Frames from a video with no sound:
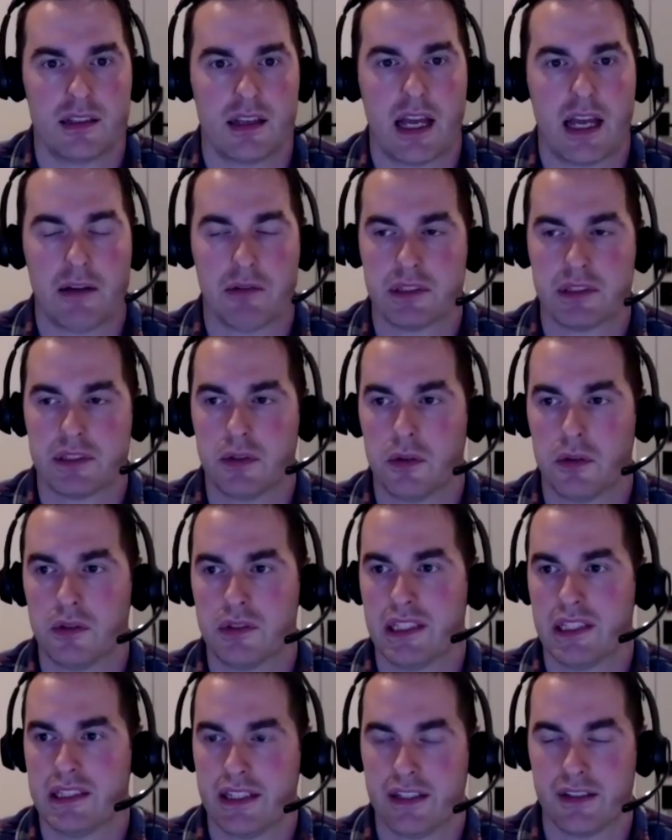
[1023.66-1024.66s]
I was told
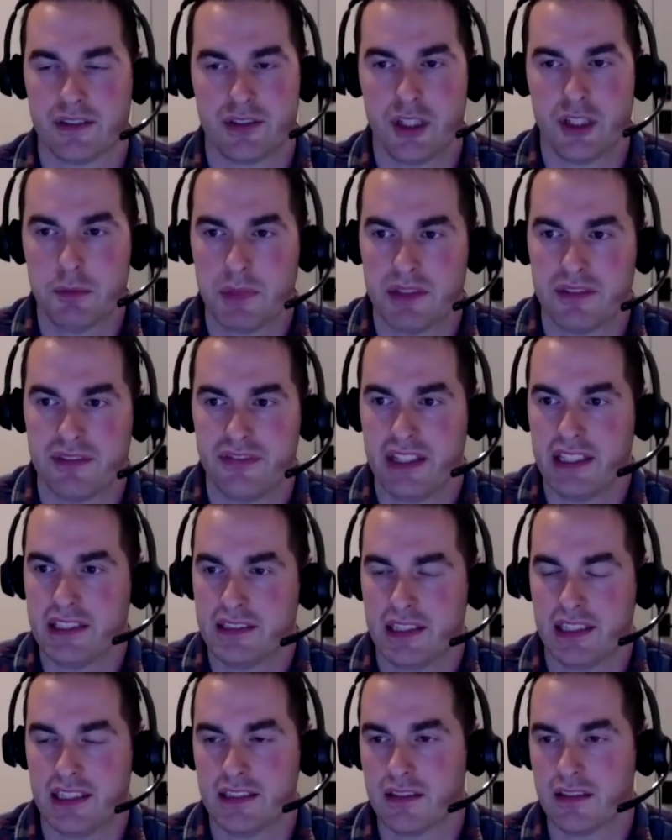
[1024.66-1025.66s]
that there's human
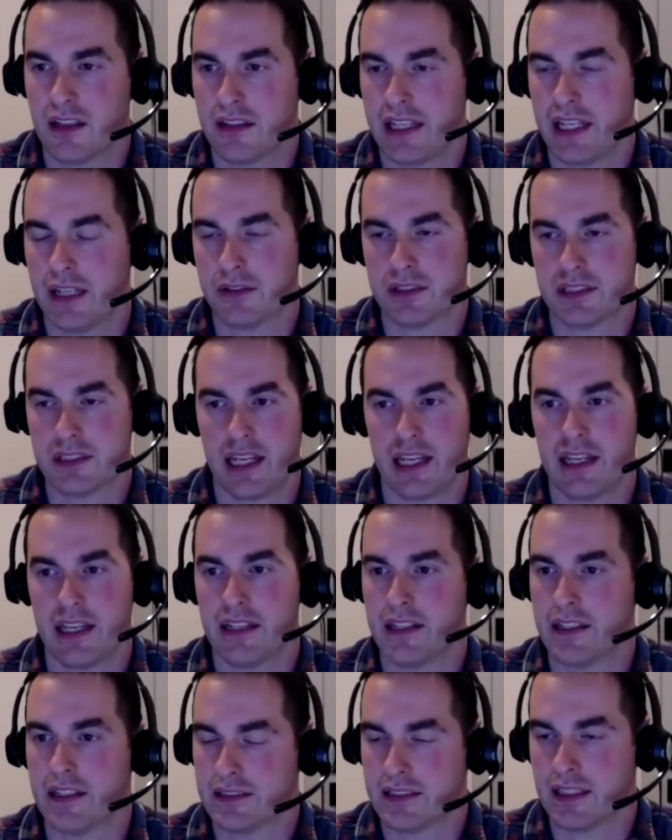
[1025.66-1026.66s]
feces on the outside
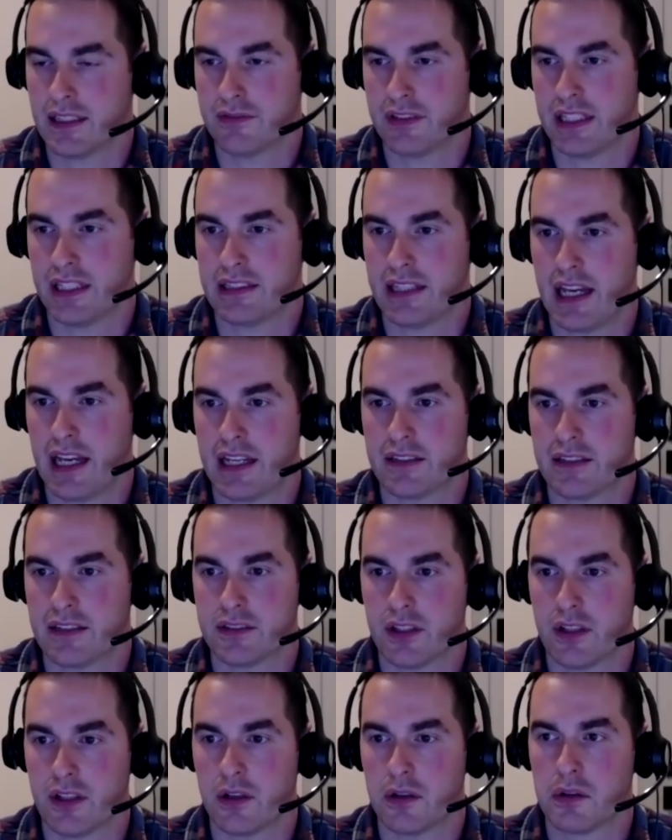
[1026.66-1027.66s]
and stuff like that.
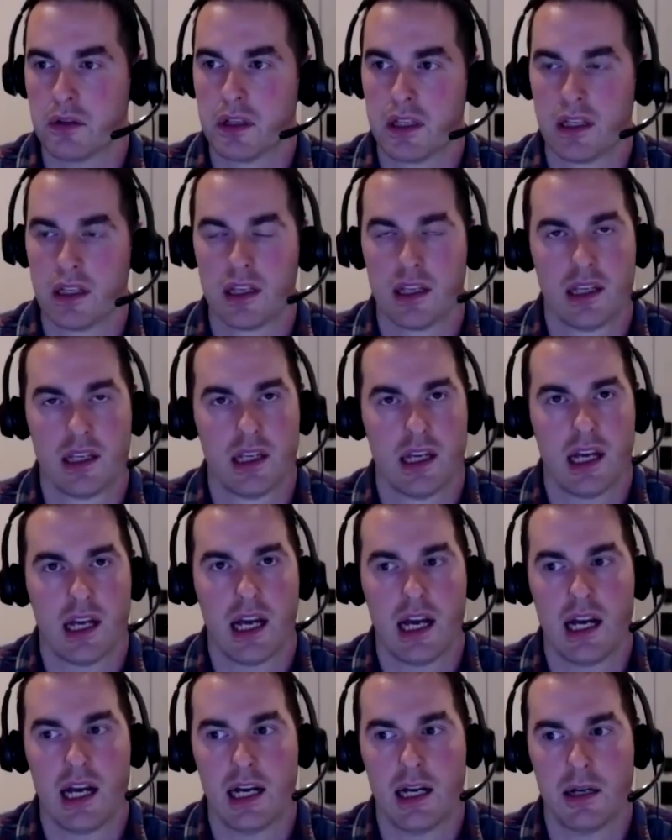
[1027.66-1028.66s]
So,
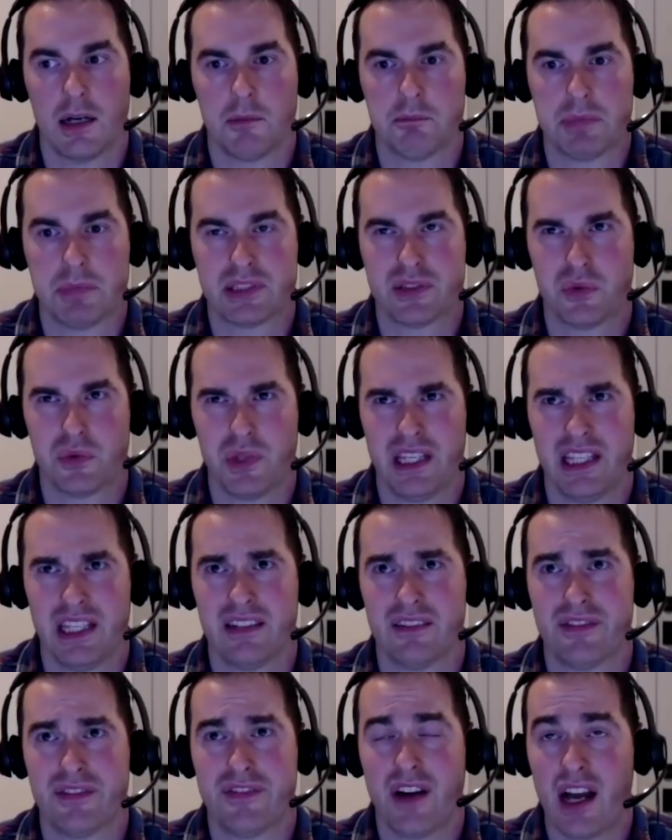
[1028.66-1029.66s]
um, between
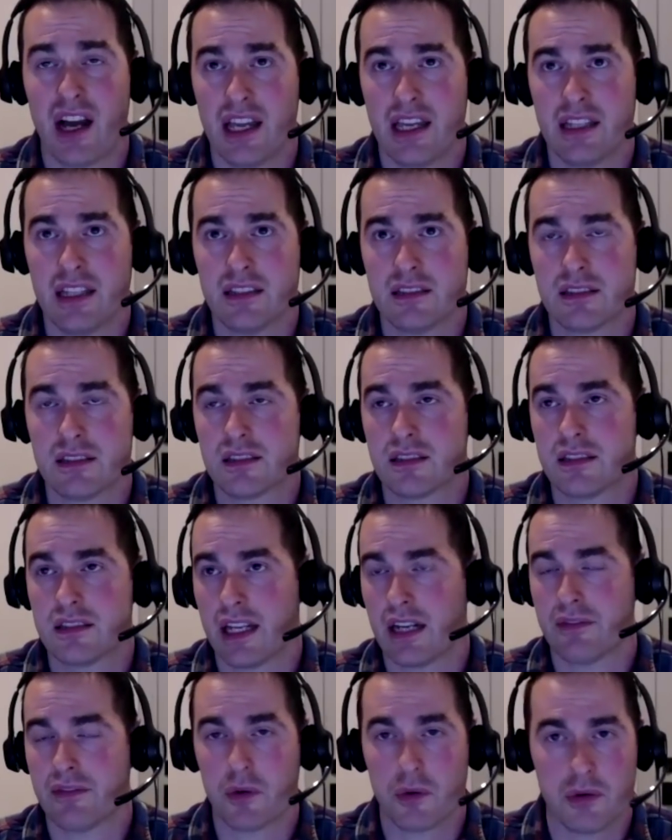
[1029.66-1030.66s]
fines that
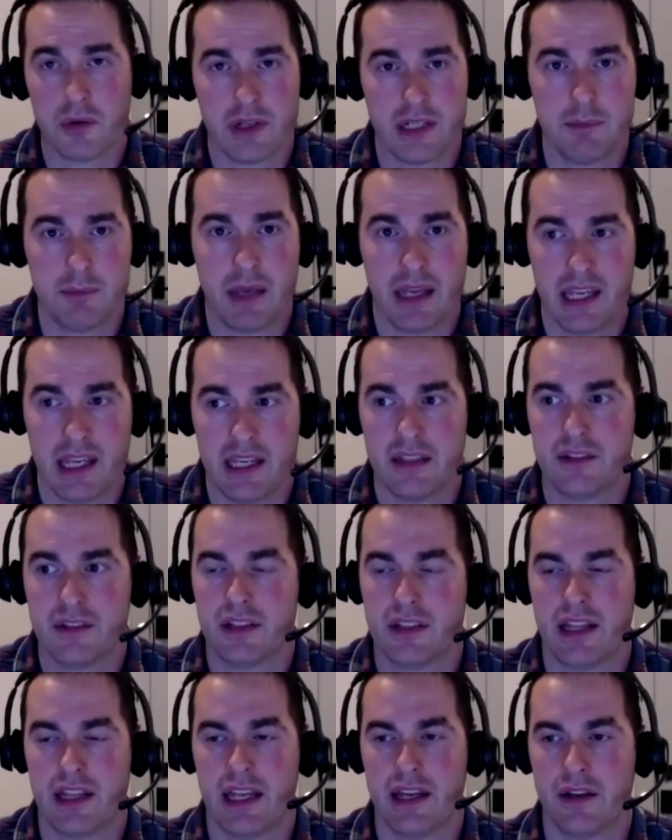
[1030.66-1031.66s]
I've already paid to
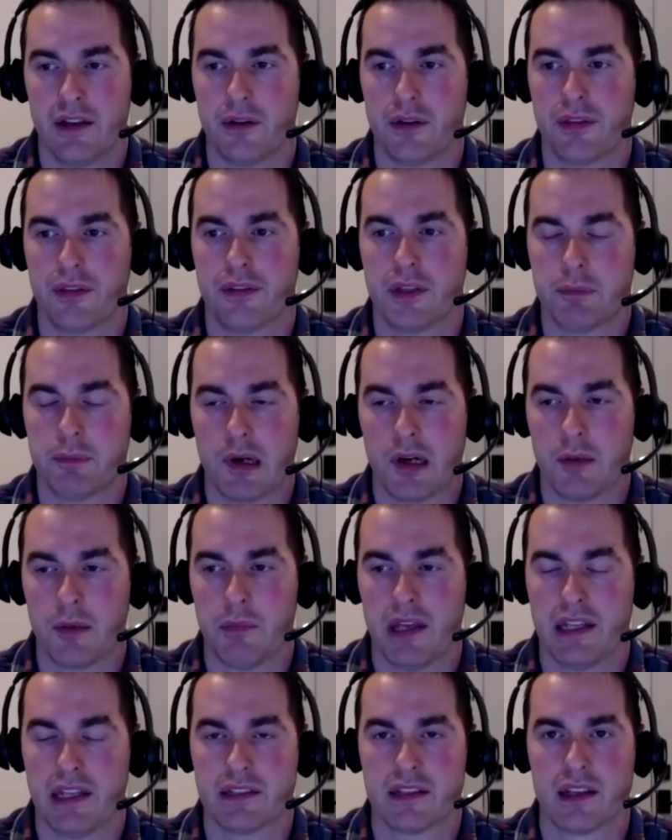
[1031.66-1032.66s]
the health
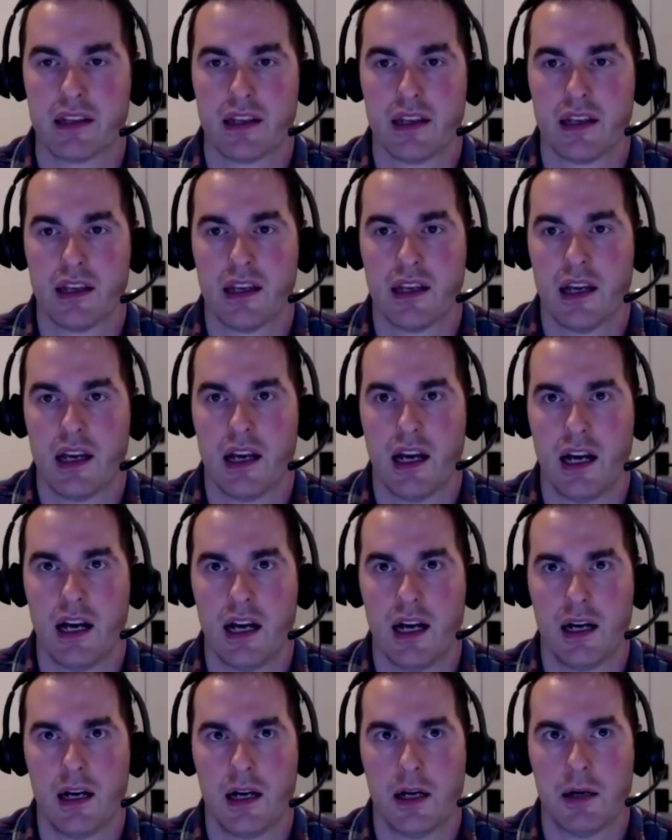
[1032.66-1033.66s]
department
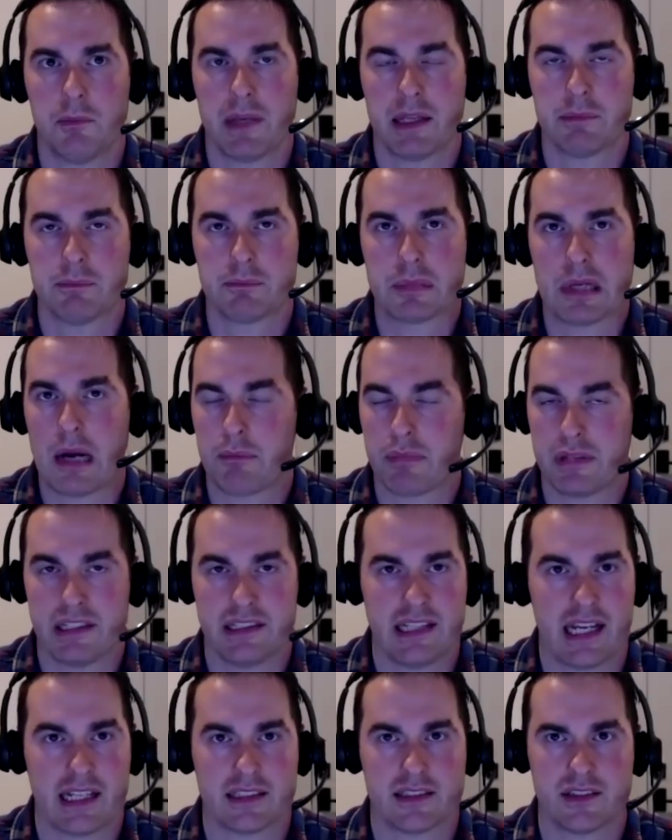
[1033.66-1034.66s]
um, and property
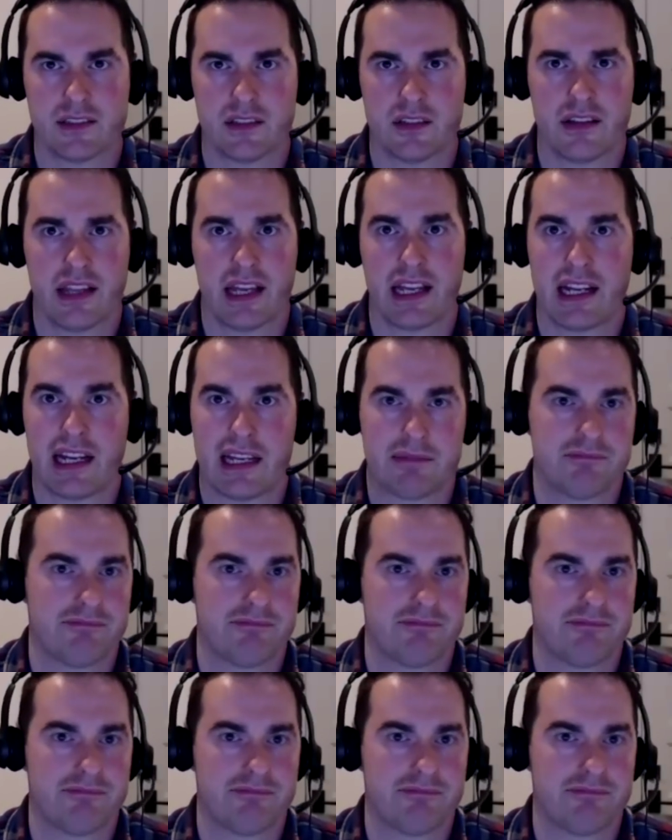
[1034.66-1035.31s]
taxes and all that, I